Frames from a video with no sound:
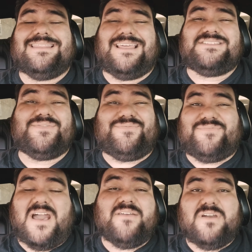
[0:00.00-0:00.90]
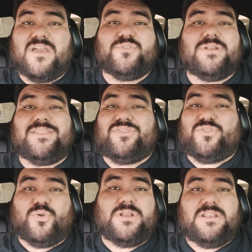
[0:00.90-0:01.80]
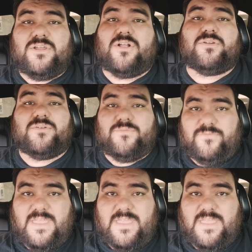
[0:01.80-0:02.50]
That's a $530